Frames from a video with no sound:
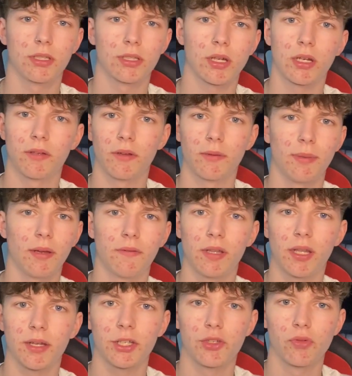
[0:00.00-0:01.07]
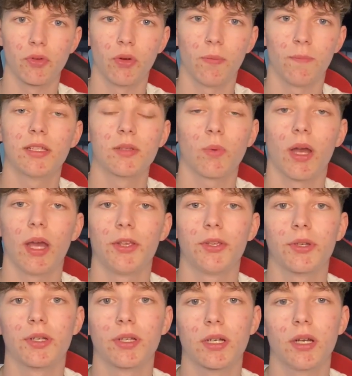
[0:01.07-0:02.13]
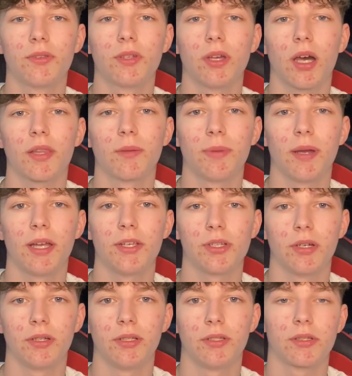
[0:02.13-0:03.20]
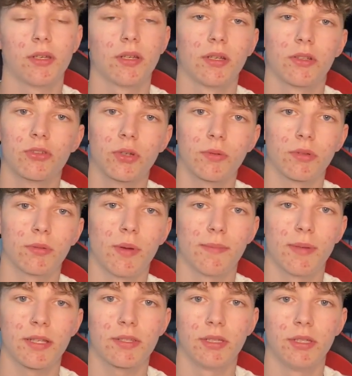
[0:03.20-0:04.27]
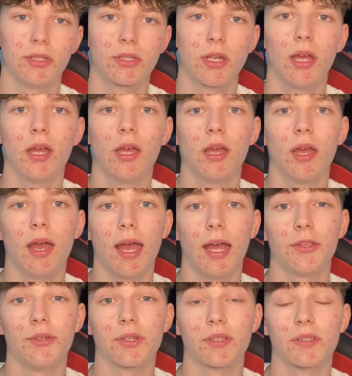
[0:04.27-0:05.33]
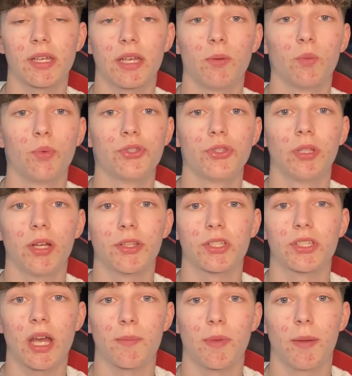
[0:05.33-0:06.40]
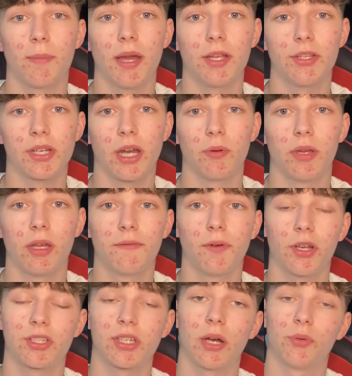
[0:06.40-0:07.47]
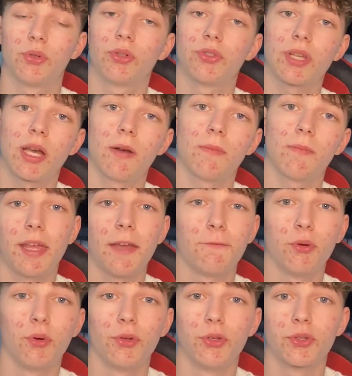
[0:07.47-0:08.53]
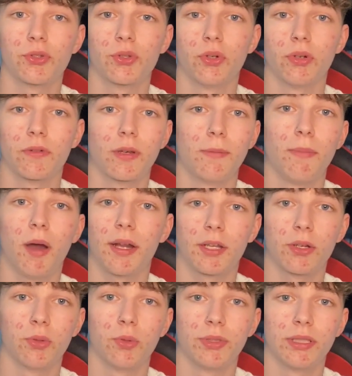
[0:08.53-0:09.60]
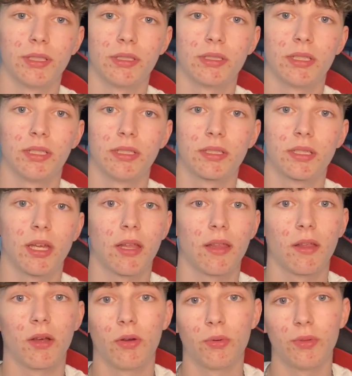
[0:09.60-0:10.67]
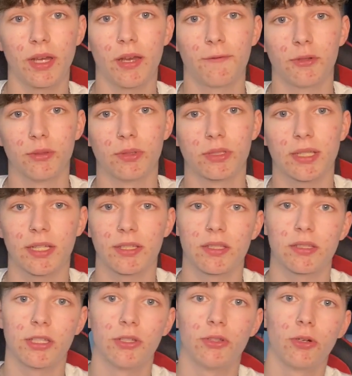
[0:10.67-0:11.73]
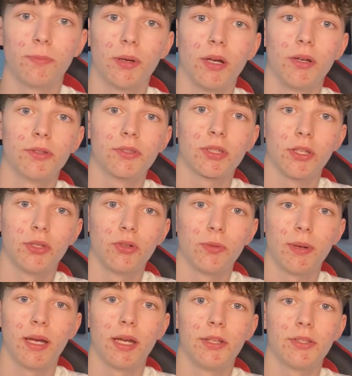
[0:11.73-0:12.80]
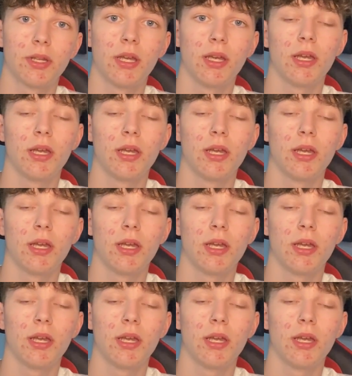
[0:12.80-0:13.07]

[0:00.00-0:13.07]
It's kind of a bit of a lucky draw. This is where you can go to other page owners, drop them a message, and you can say, would you like to shout my page out if I shout yours out? Therefore, you're sort of combining audiences. All their followers get to see your post and your page,